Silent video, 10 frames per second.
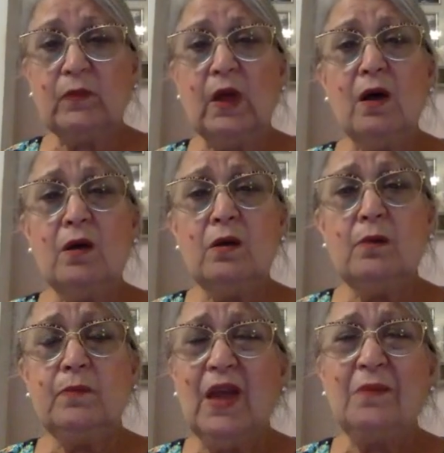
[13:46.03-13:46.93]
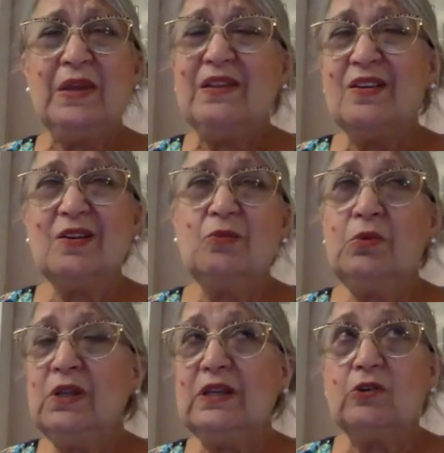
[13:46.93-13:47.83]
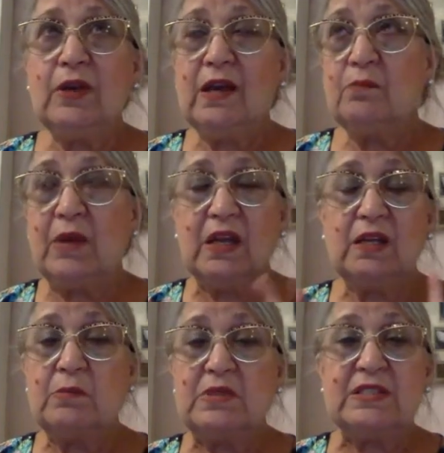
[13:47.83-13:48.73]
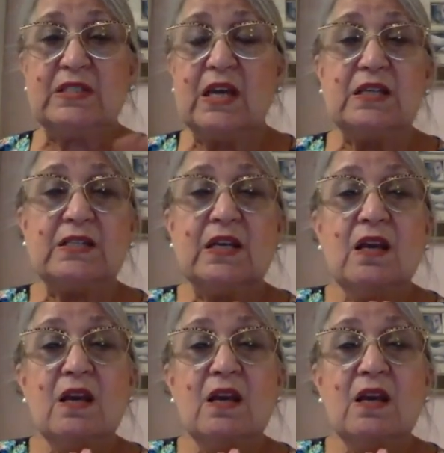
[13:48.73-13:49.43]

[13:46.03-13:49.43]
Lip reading: You can't make any mistakes.